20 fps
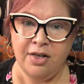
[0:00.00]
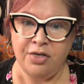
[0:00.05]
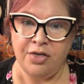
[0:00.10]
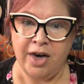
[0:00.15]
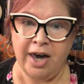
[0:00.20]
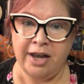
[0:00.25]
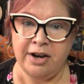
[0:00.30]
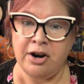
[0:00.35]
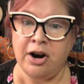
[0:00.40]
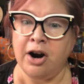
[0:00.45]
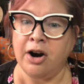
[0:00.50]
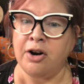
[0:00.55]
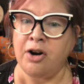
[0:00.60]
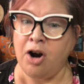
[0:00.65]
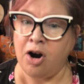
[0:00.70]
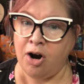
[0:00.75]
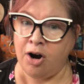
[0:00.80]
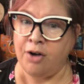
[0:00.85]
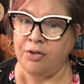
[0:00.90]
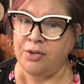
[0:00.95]
that are
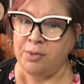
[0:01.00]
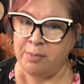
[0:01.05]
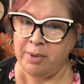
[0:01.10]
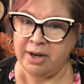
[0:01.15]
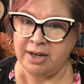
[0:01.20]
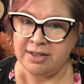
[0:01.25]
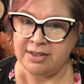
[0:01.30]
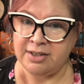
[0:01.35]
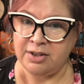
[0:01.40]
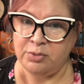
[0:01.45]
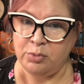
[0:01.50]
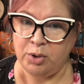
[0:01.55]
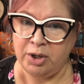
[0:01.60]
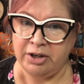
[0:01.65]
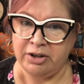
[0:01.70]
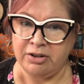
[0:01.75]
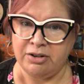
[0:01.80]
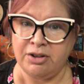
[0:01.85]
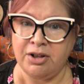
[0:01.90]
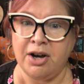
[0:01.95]
on the medicine
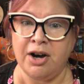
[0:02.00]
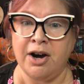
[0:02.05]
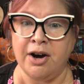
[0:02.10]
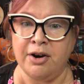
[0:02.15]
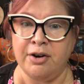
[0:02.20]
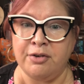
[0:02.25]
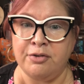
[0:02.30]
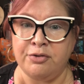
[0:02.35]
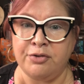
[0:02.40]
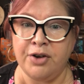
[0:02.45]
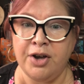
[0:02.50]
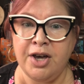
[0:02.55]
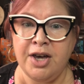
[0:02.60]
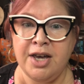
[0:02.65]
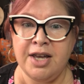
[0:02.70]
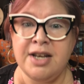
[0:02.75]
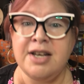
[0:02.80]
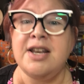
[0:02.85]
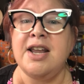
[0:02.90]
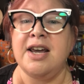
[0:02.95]
wheel of
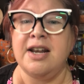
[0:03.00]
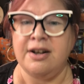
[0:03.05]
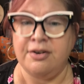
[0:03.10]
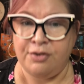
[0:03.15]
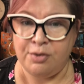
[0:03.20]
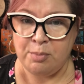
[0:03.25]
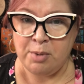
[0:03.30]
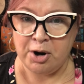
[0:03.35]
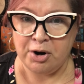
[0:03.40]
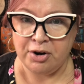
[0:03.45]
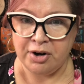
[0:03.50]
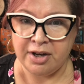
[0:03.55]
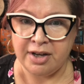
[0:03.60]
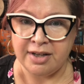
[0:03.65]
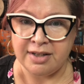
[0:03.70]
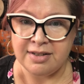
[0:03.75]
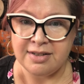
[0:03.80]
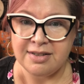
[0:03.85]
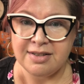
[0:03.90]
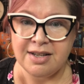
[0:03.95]
Native
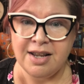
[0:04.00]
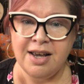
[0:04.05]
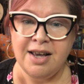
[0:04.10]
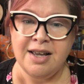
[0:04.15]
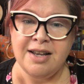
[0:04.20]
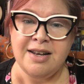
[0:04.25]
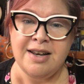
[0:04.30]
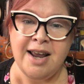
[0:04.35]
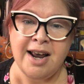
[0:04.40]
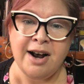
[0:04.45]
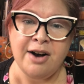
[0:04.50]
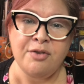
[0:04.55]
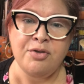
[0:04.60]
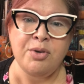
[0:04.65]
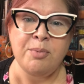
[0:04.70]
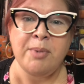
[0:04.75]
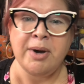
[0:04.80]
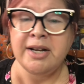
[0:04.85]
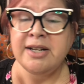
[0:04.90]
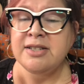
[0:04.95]
Americans. Now
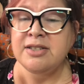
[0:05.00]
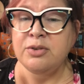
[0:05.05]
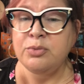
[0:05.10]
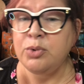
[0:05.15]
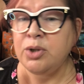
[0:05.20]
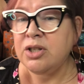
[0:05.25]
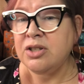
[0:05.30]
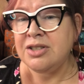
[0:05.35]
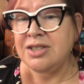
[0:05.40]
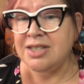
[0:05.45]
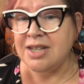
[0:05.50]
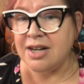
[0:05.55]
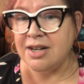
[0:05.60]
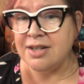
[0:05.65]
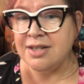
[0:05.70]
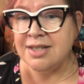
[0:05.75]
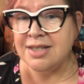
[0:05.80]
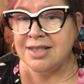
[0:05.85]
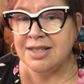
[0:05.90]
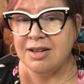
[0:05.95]
the medicine wheel
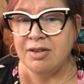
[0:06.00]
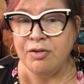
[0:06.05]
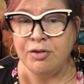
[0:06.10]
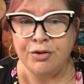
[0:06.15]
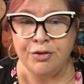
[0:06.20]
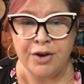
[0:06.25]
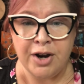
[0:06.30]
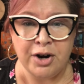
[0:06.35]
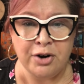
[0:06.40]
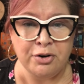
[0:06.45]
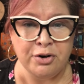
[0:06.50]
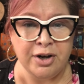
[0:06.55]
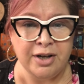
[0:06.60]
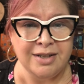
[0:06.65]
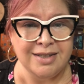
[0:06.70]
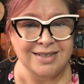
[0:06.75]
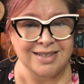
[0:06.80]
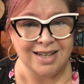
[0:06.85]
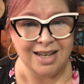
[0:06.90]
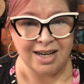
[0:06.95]
does vary
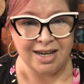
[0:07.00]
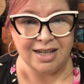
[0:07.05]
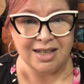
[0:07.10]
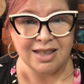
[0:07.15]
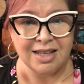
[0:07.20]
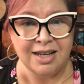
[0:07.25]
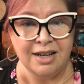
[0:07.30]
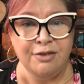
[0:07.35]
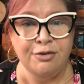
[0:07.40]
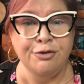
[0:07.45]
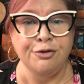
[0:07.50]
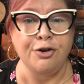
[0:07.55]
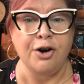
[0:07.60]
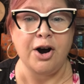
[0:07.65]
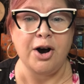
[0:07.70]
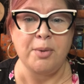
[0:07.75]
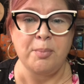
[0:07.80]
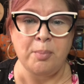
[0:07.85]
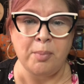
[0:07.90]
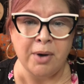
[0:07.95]
slightly
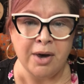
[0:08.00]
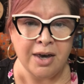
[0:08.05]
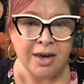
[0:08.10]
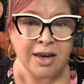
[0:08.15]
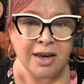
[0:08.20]
from